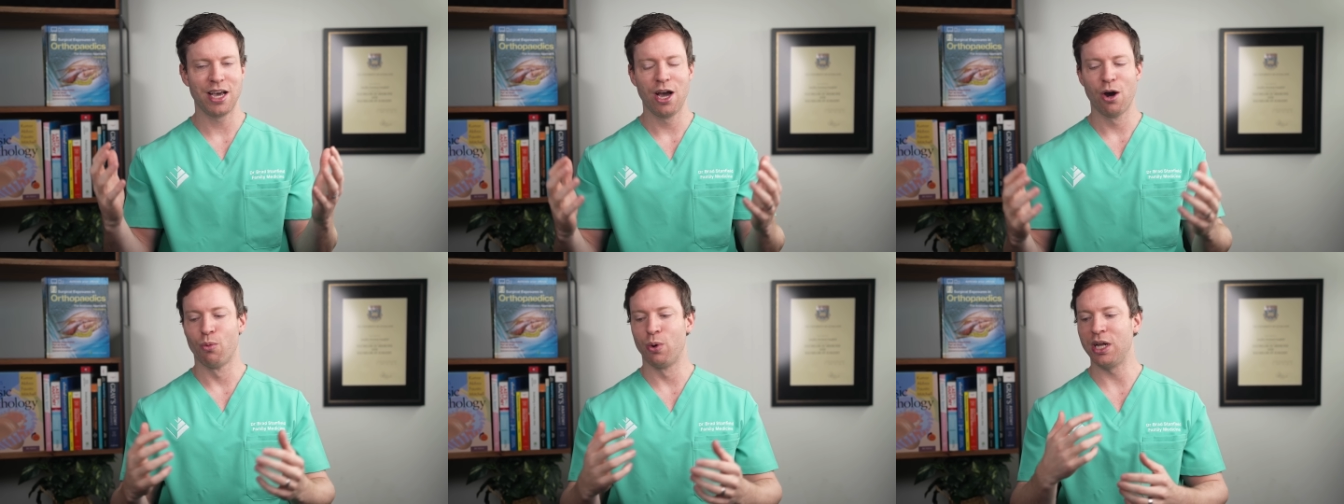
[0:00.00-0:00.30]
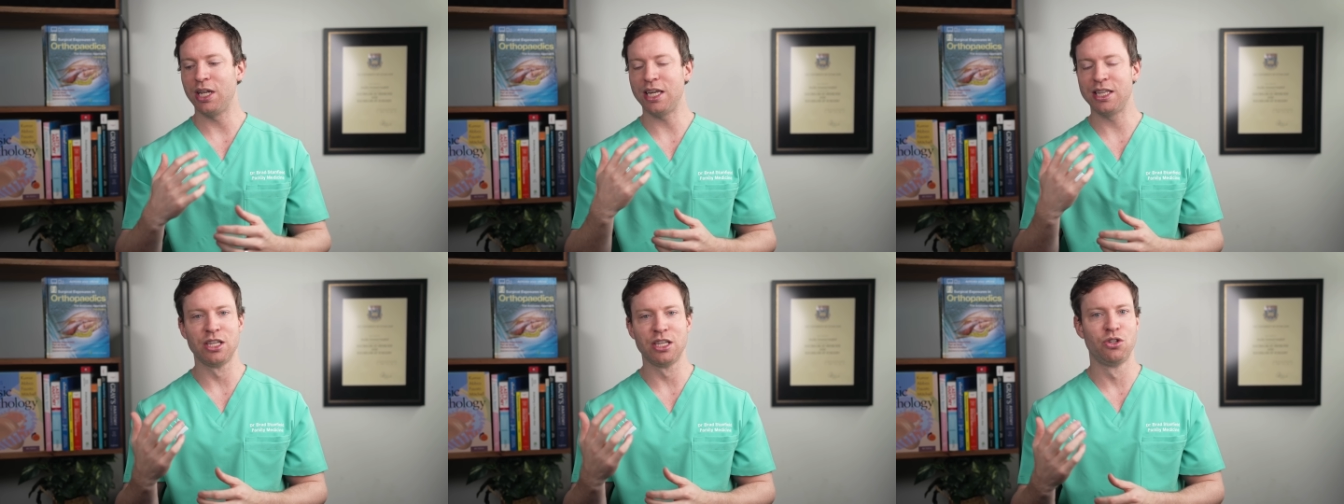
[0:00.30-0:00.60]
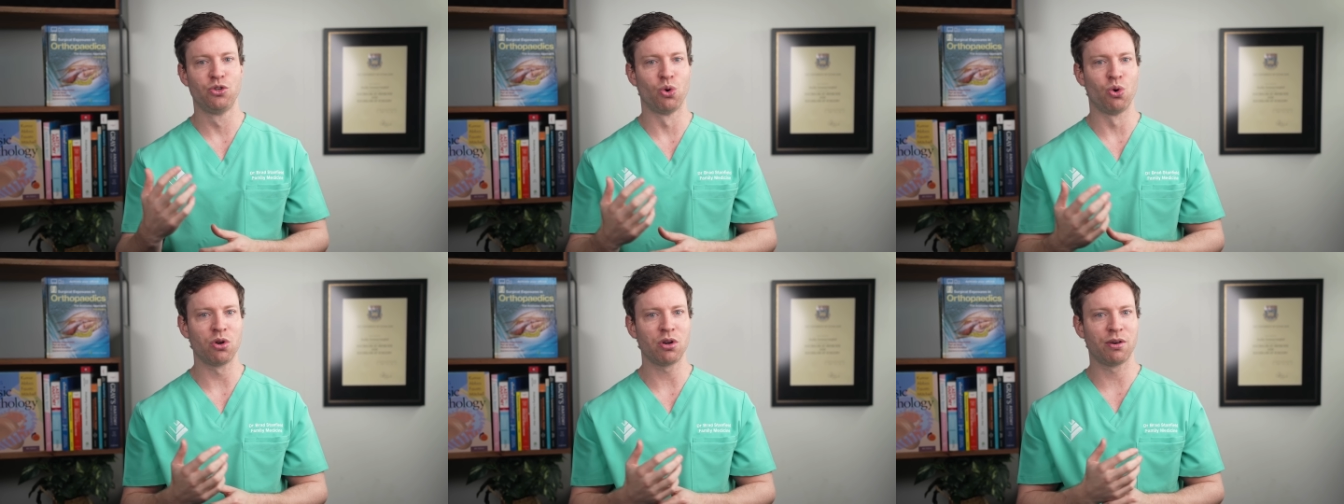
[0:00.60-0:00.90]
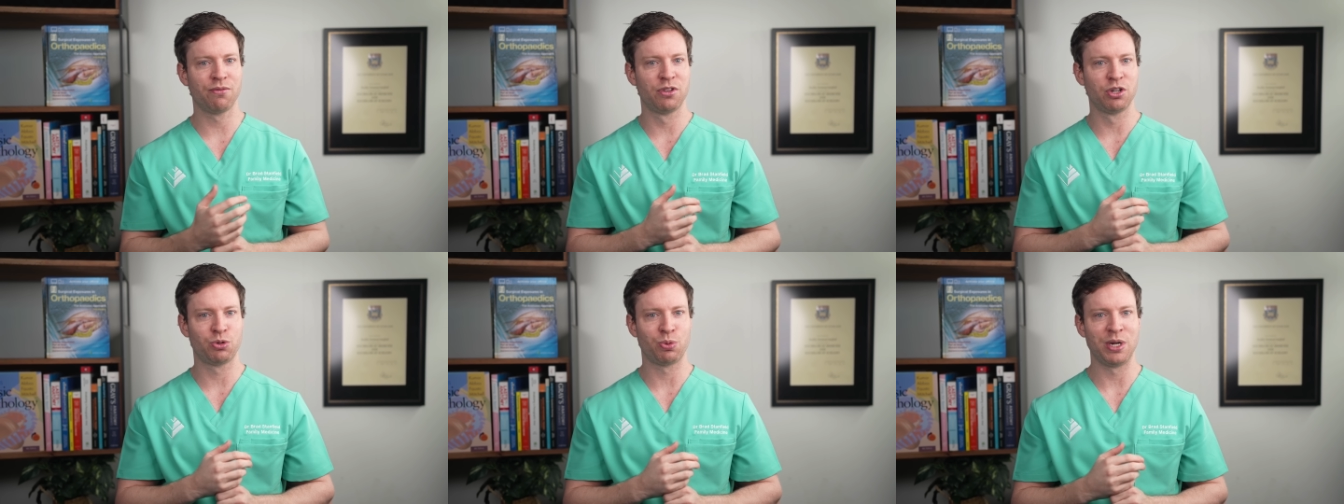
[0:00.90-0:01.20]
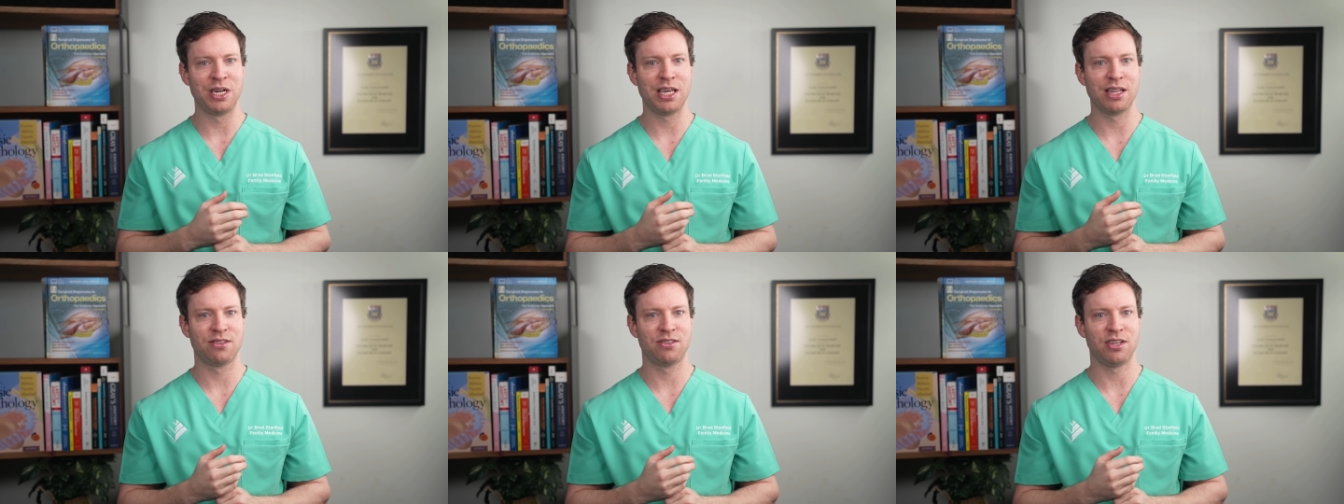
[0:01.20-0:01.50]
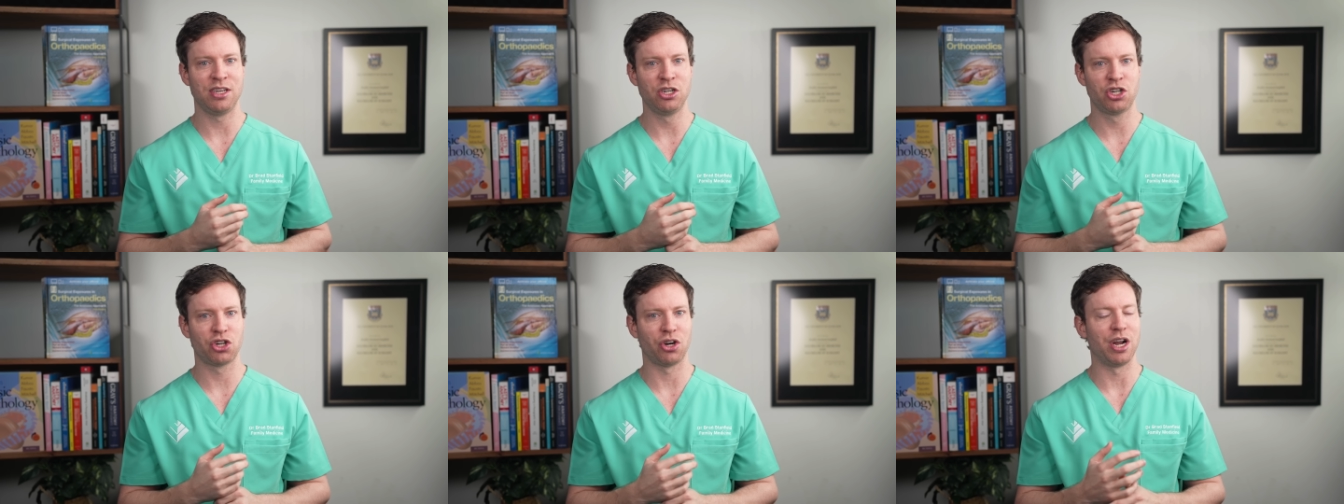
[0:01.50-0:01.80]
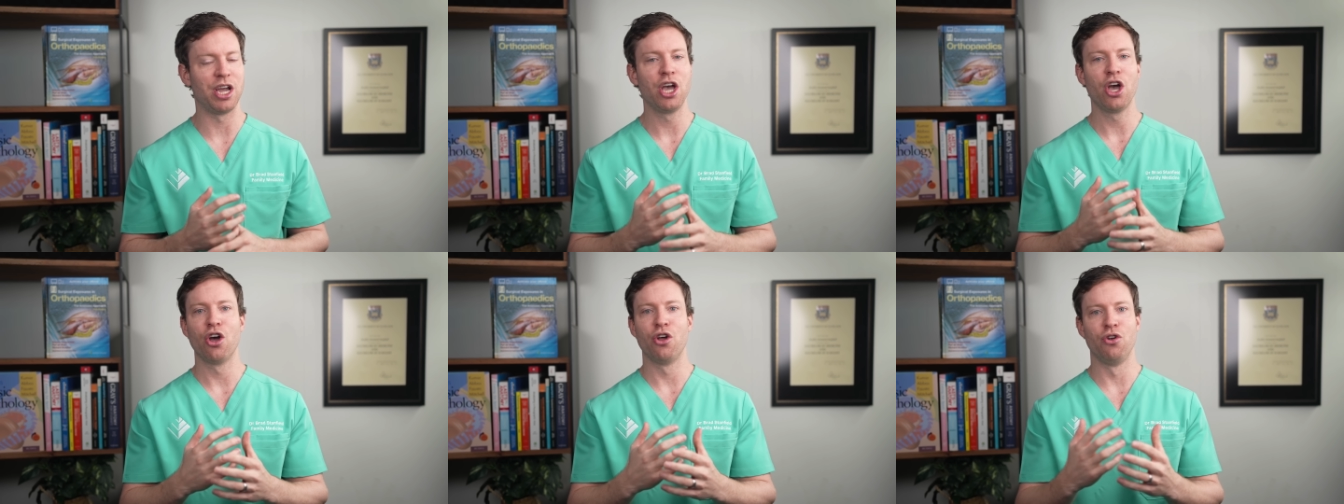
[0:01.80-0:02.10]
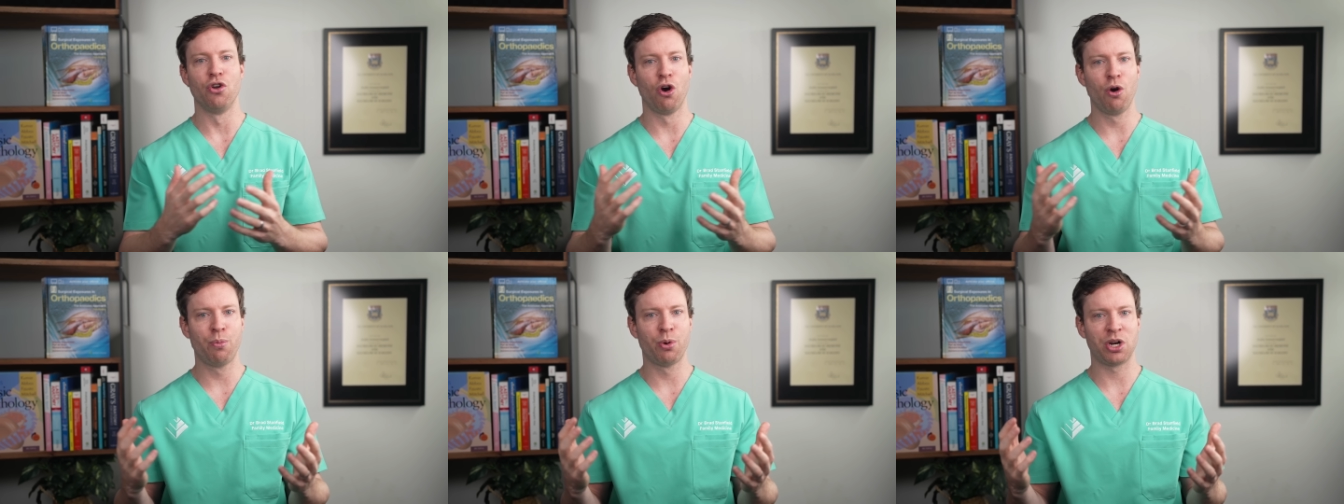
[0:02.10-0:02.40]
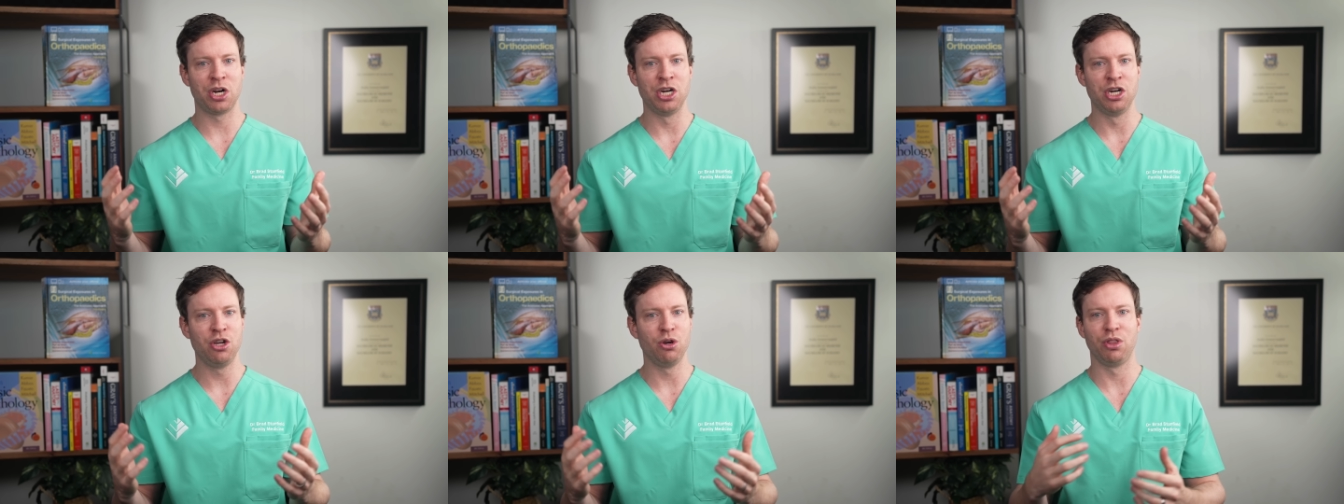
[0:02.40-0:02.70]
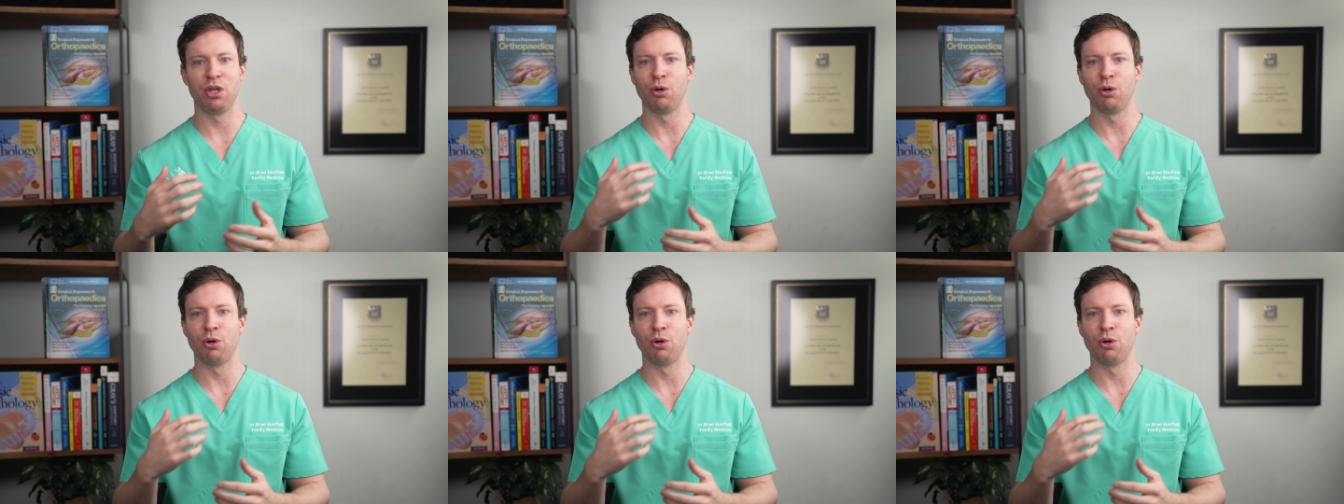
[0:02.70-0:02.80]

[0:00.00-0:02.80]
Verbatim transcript: Well, at the dawn of the 20th century, nobody knew.